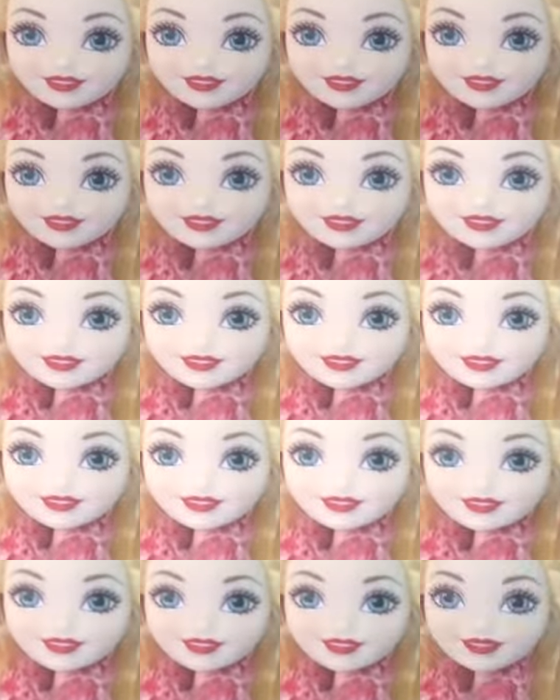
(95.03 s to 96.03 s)
This is only my
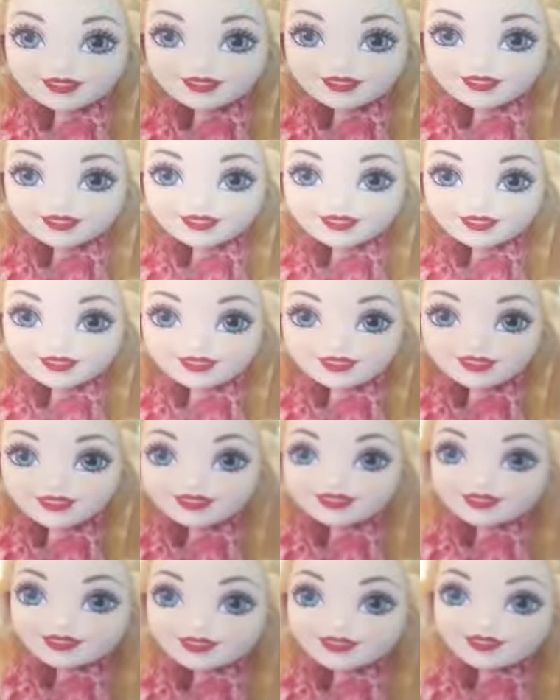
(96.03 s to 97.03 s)
second Apple White
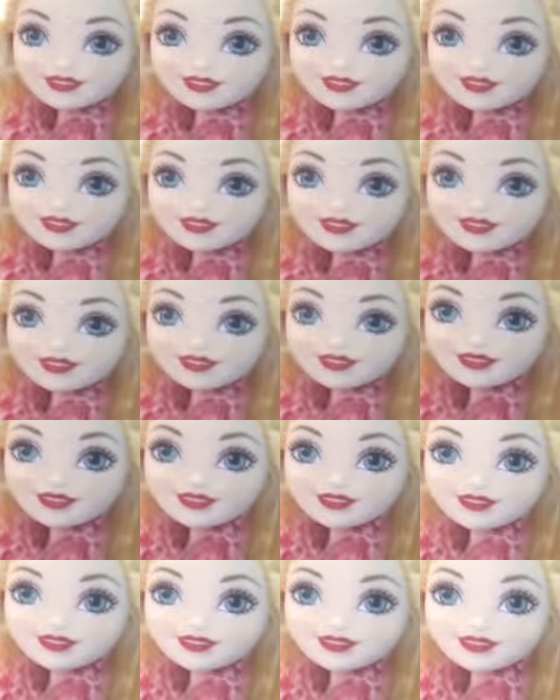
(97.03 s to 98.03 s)
doll. I should have got my other one
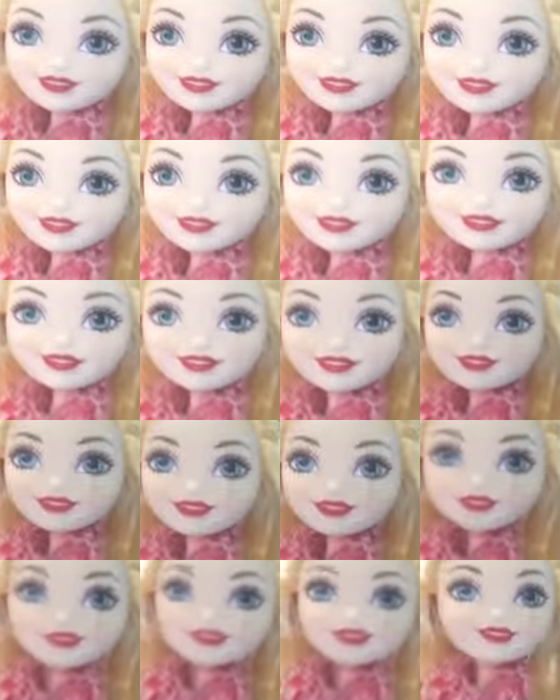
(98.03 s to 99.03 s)
down to compare, but I'm
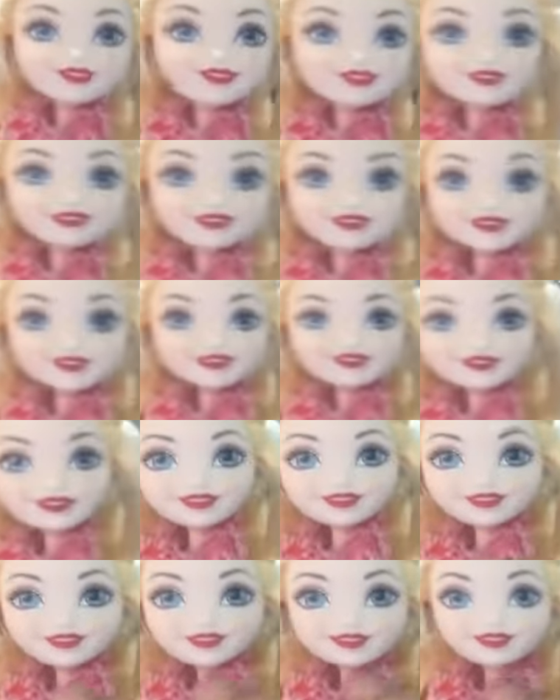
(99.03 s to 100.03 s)
sure you've already seen
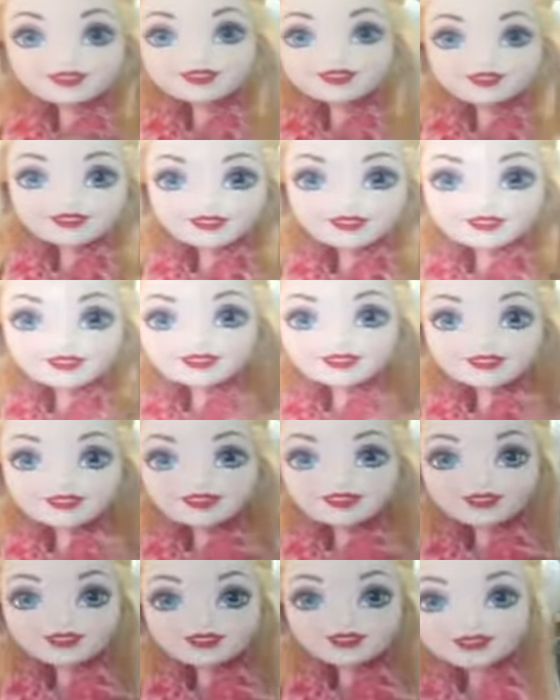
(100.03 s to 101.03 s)
comparisons
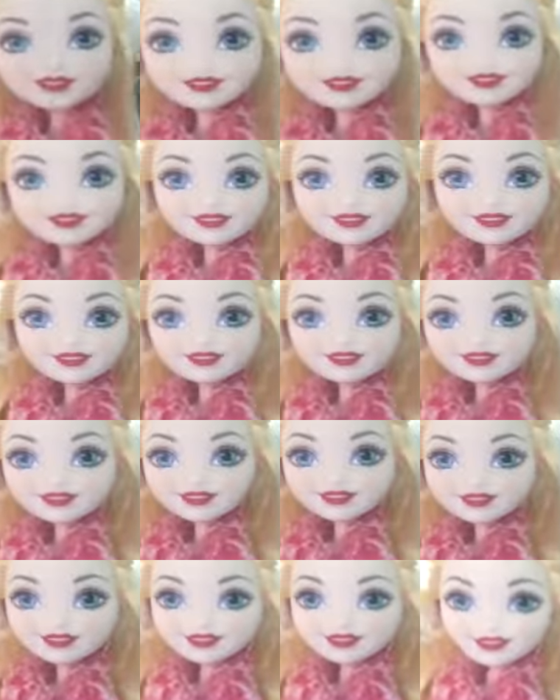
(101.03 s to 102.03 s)
on other videos, so I'm
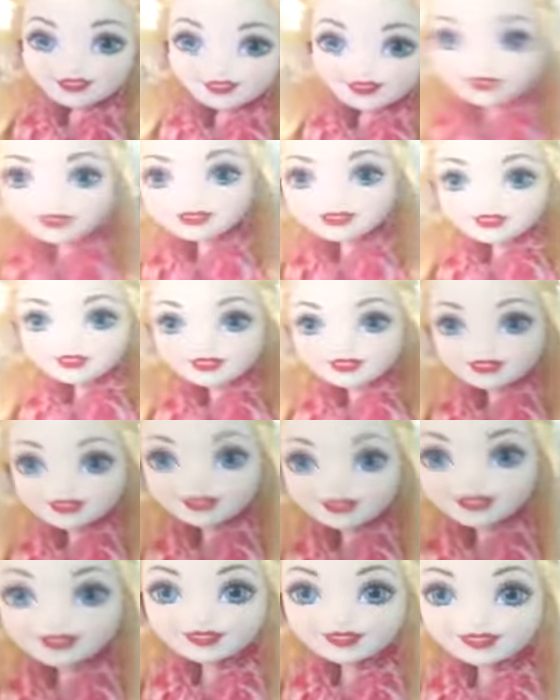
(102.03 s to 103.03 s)
not going to
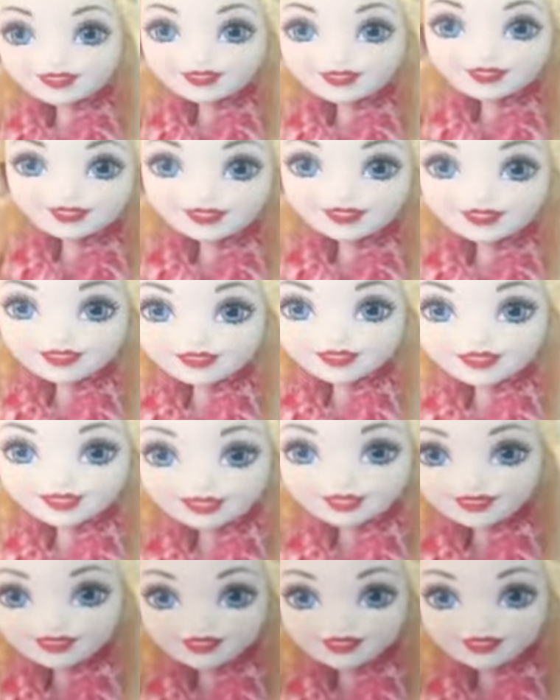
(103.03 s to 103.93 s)
bother.